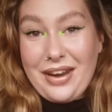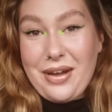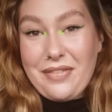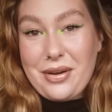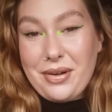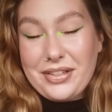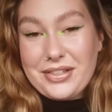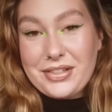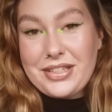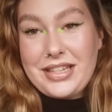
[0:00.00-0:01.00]
Hello
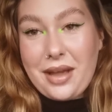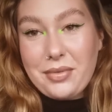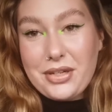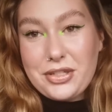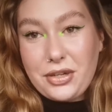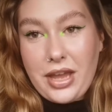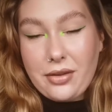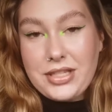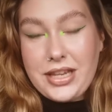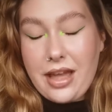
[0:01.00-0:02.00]
everyone, so today I'm going to show you
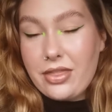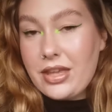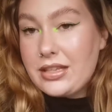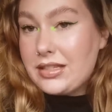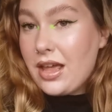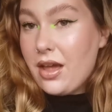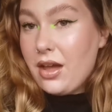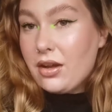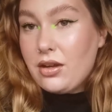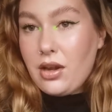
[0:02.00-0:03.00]
how to get this
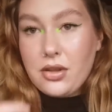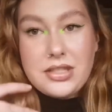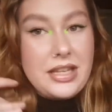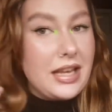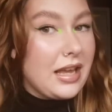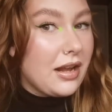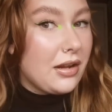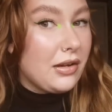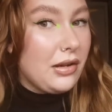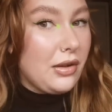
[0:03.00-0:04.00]
glossy,
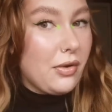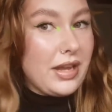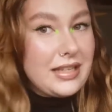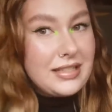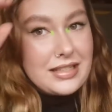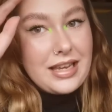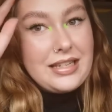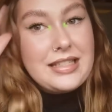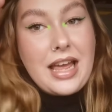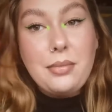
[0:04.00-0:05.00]
glowy
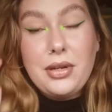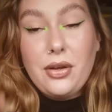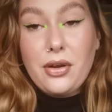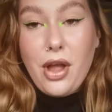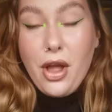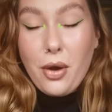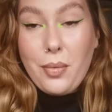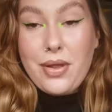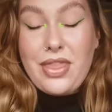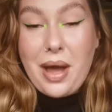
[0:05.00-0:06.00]
skin type look
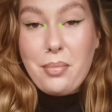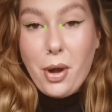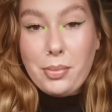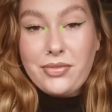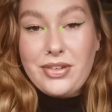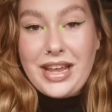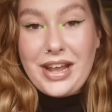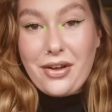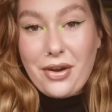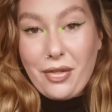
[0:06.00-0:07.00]
with that pop of
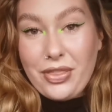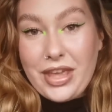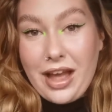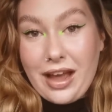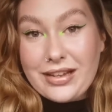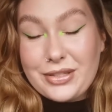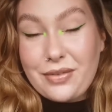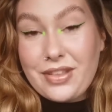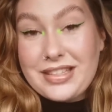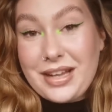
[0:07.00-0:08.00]
neon on the eyes.
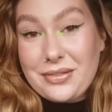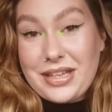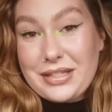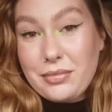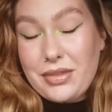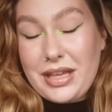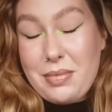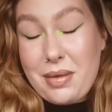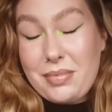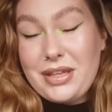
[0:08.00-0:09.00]
So if it sounds like something
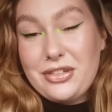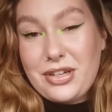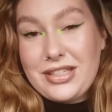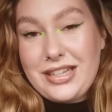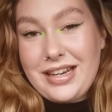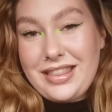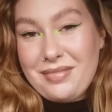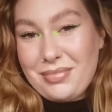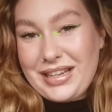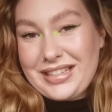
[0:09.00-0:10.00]
you might be interested in,
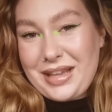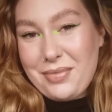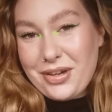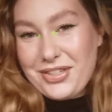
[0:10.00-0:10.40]
then please keep